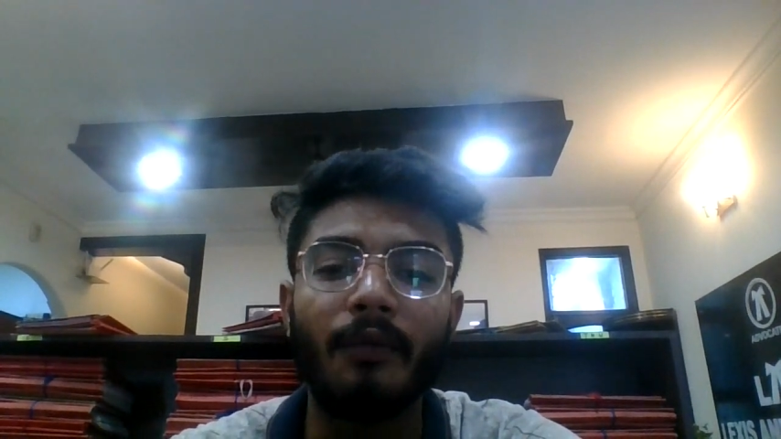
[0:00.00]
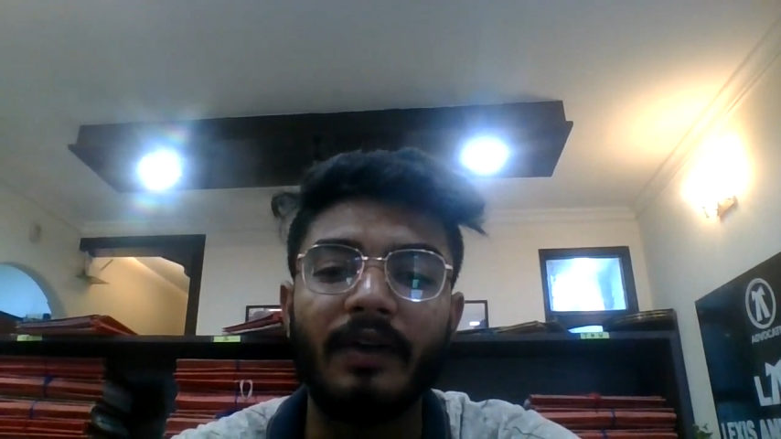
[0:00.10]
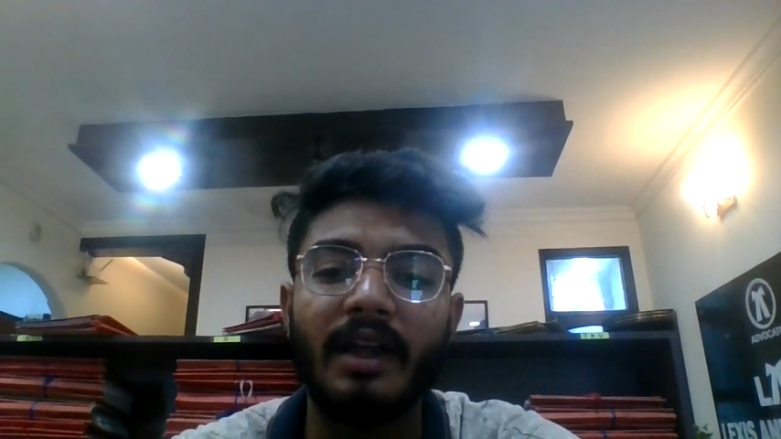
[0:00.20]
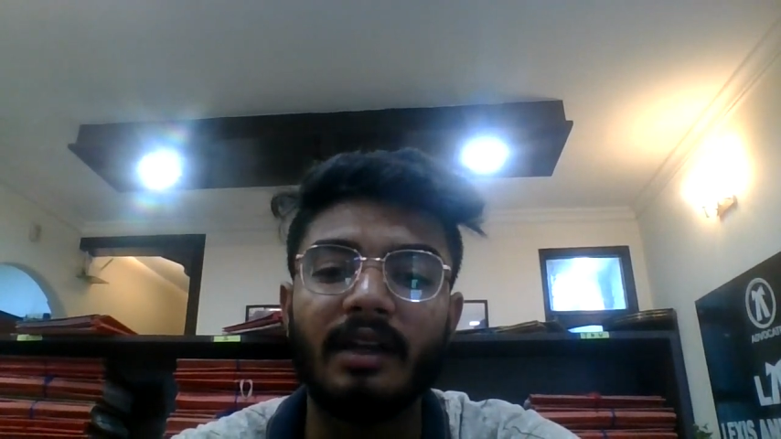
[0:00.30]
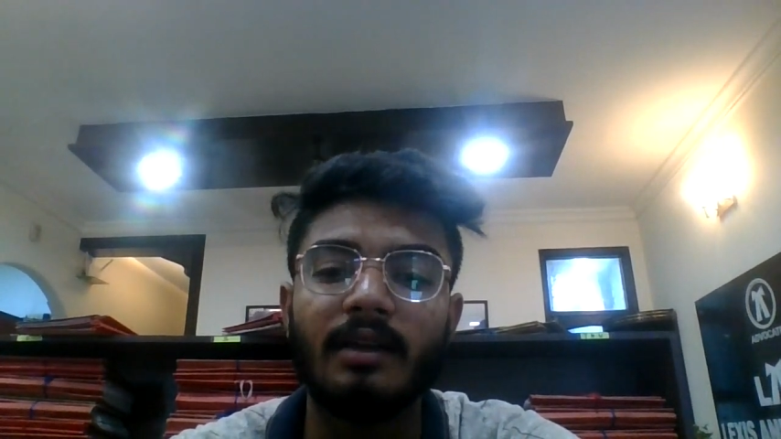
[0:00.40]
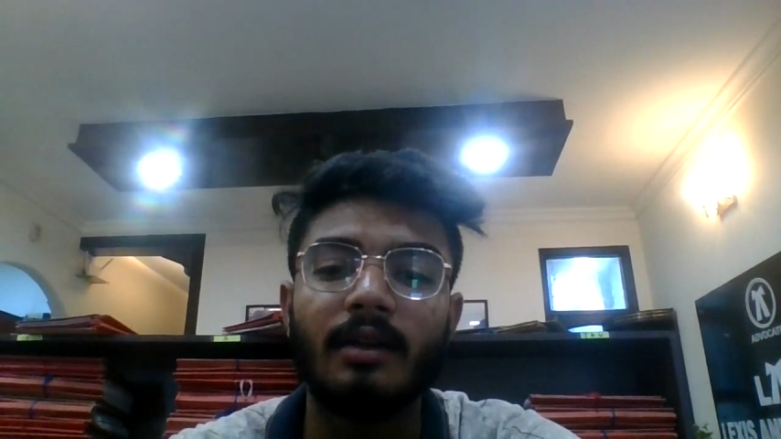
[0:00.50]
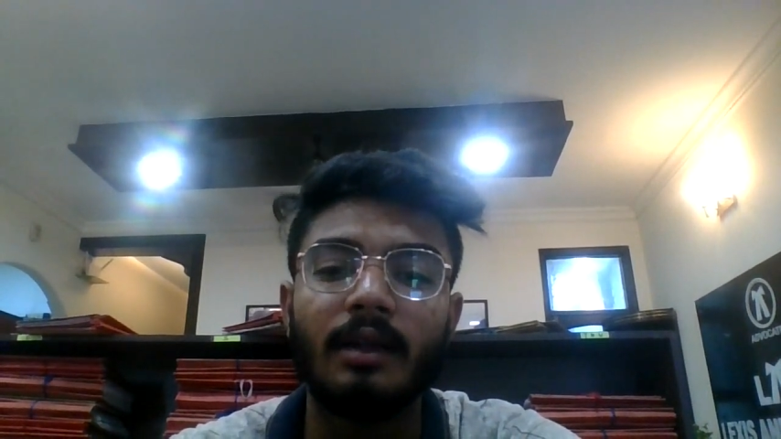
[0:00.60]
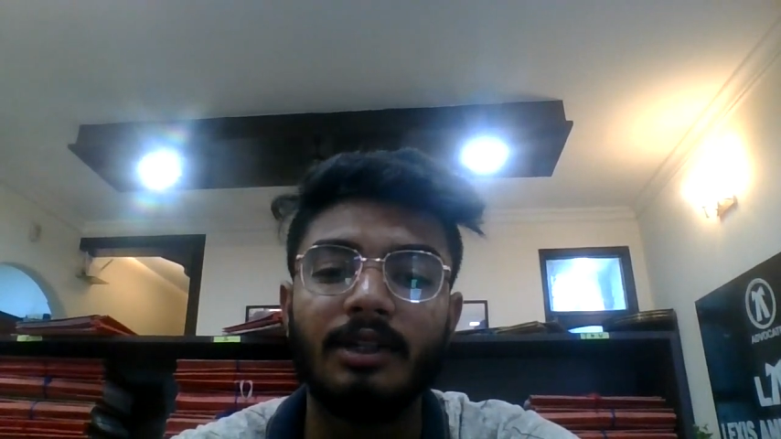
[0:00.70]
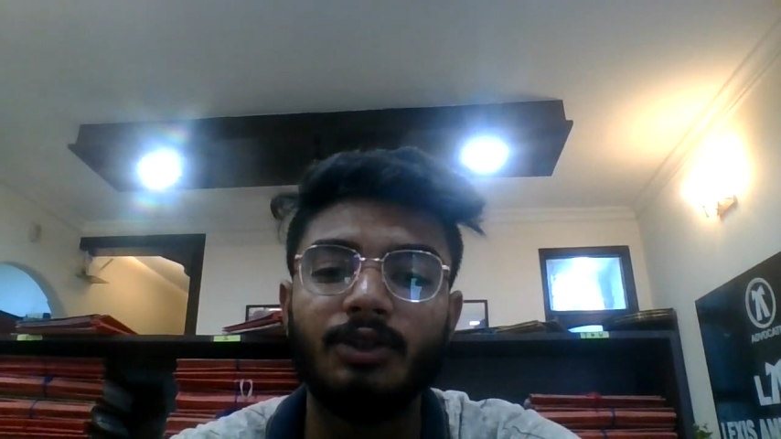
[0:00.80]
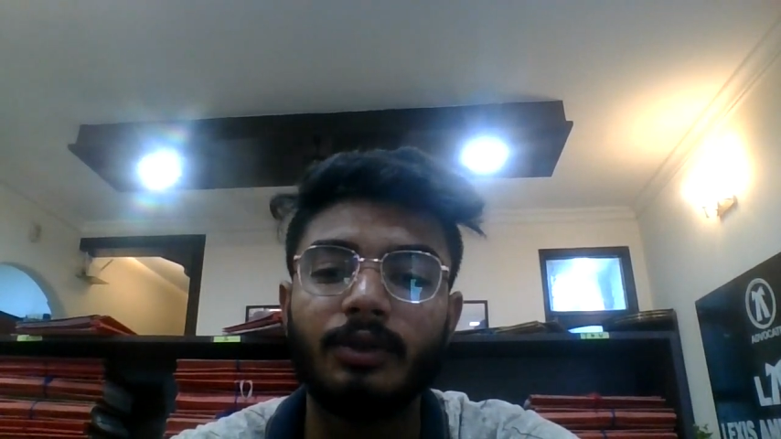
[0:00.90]
when
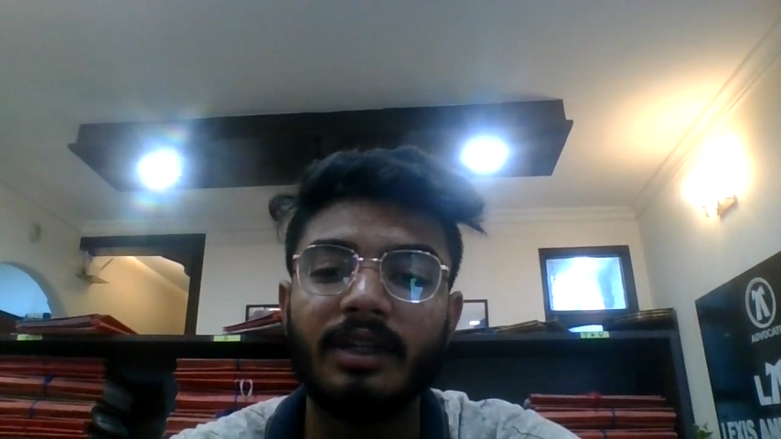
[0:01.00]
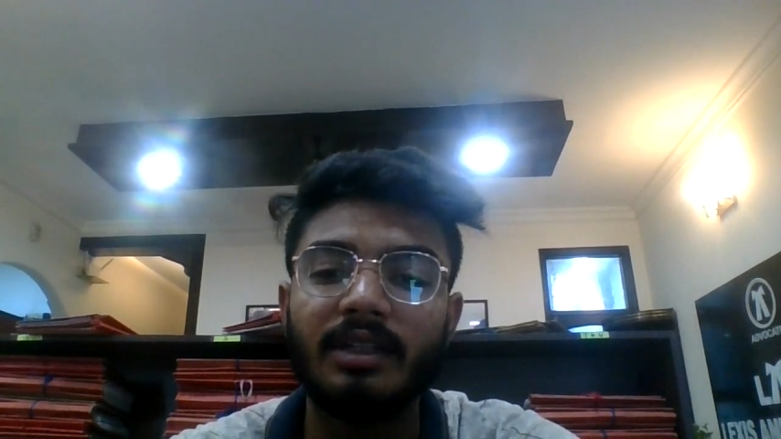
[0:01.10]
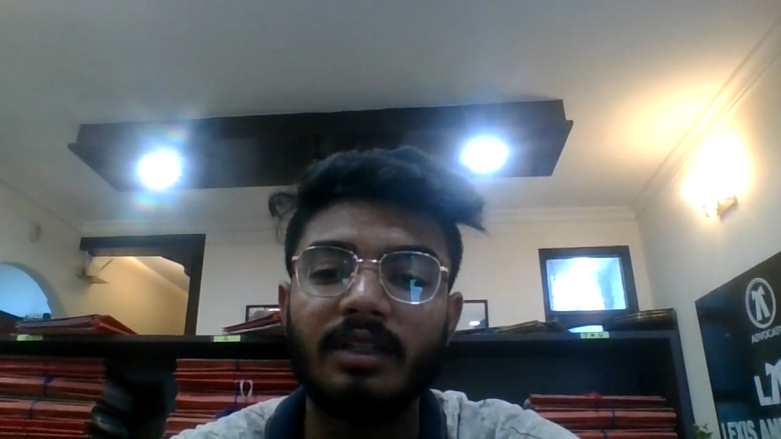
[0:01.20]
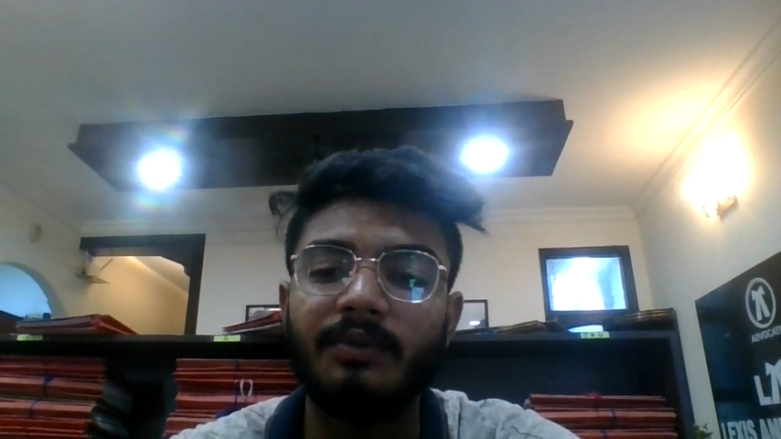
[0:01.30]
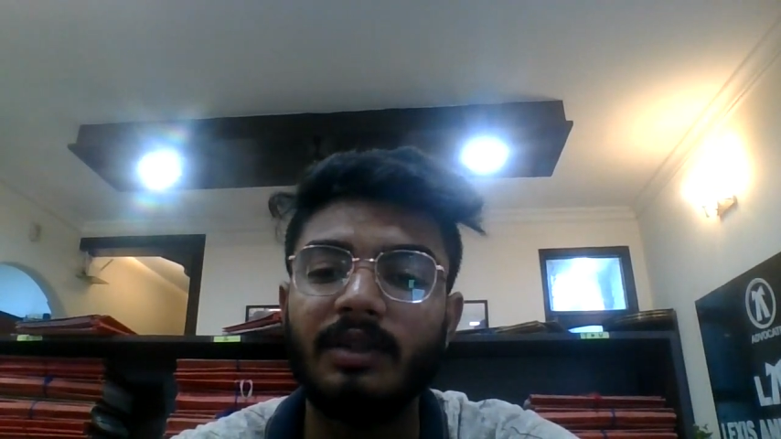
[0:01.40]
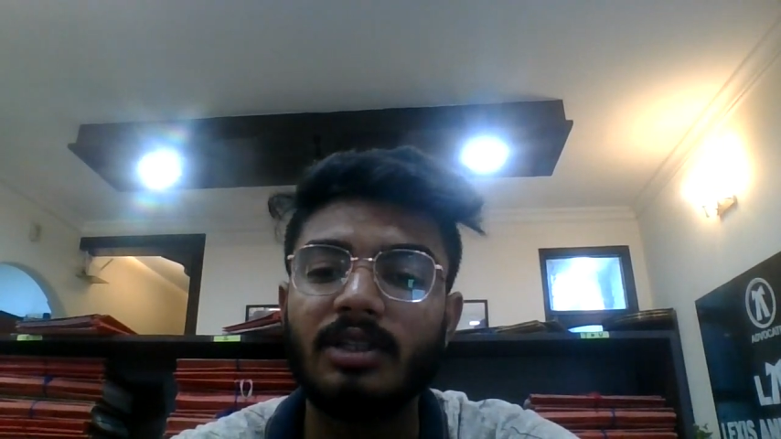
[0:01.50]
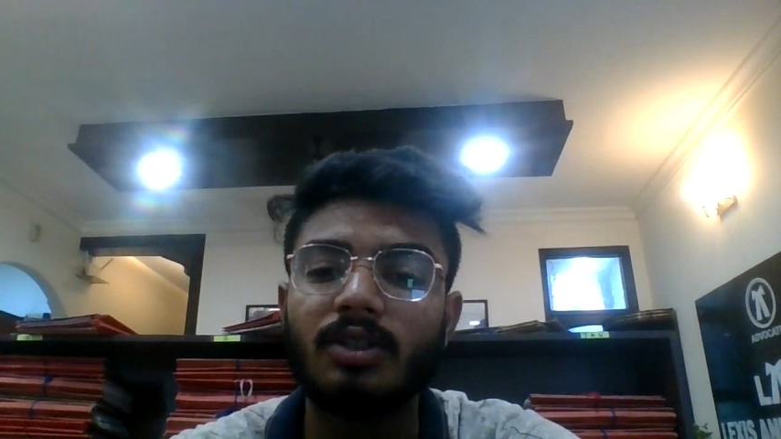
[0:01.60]
adjudicating which